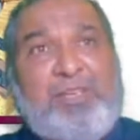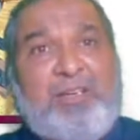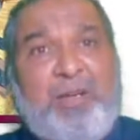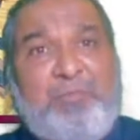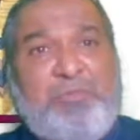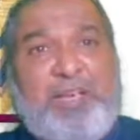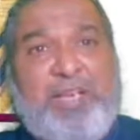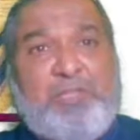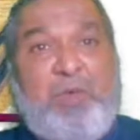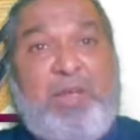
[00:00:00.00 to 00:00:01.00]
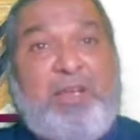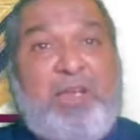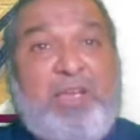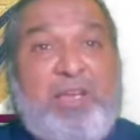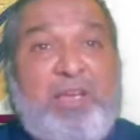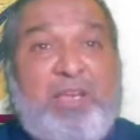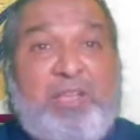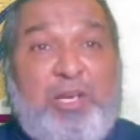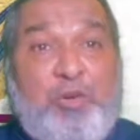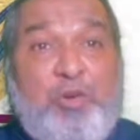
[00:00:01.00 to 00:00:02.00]
Come to the next one,
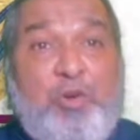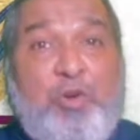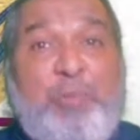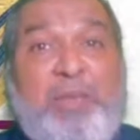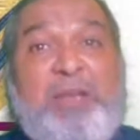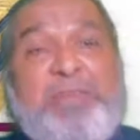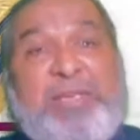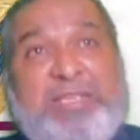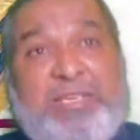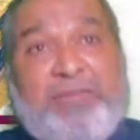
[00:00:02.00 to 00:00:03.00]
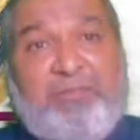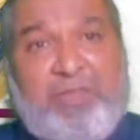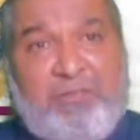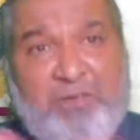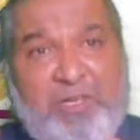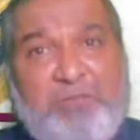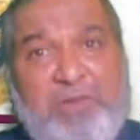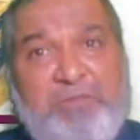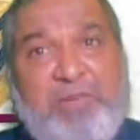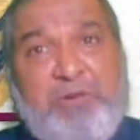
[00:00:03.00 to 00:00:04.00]
the dome and basin. The first
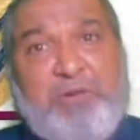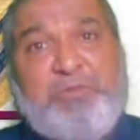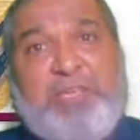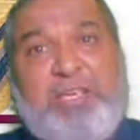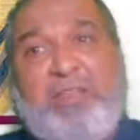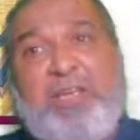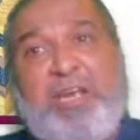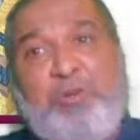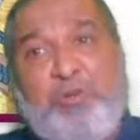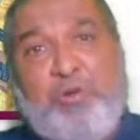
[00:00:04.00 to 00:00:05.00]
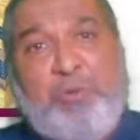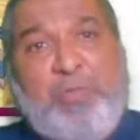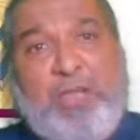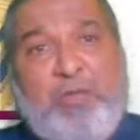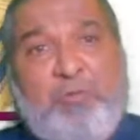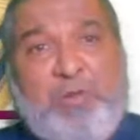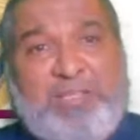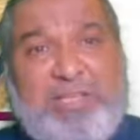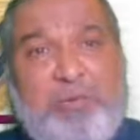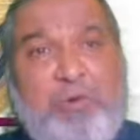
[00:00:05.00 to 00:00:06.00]
one we are going to see in that dome. What
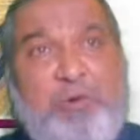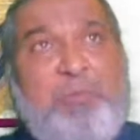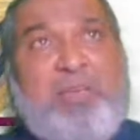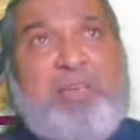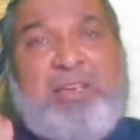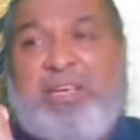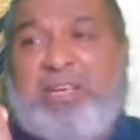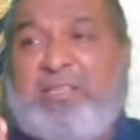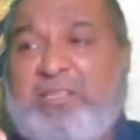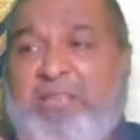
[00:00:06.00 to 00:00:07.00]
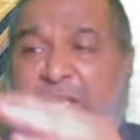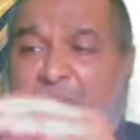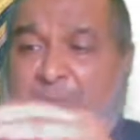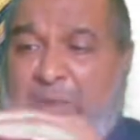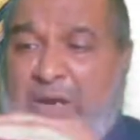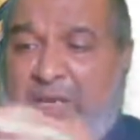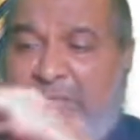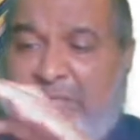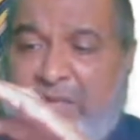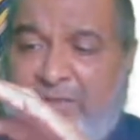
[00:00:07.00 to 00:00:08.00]
is a dome? It is the center part
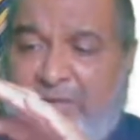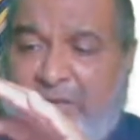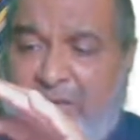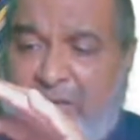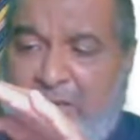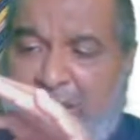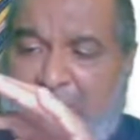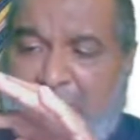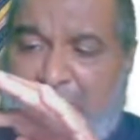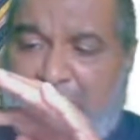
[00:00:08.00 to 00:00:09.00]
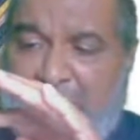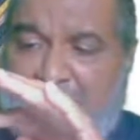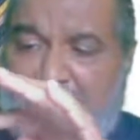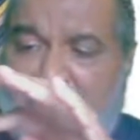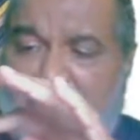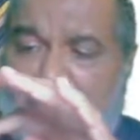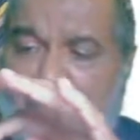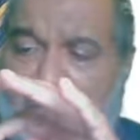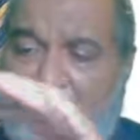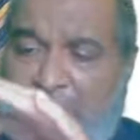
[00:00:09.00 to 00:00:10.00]
is elevated, and from there
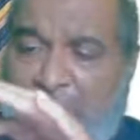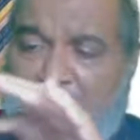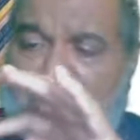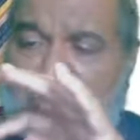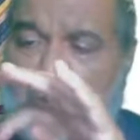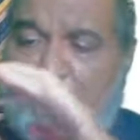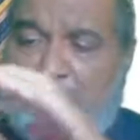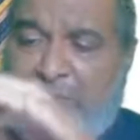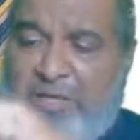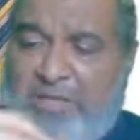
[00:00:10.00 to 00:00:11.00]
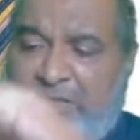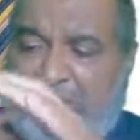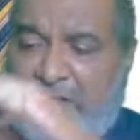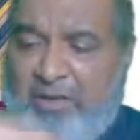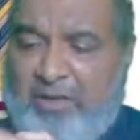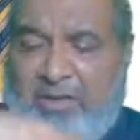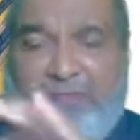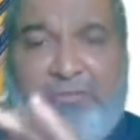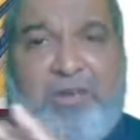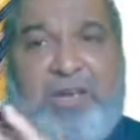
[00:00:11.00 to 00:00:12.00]
all the slope is in the
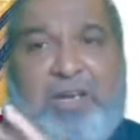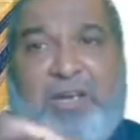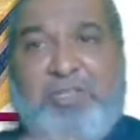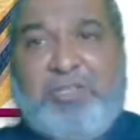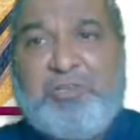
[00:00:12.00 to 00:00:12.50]
different direction.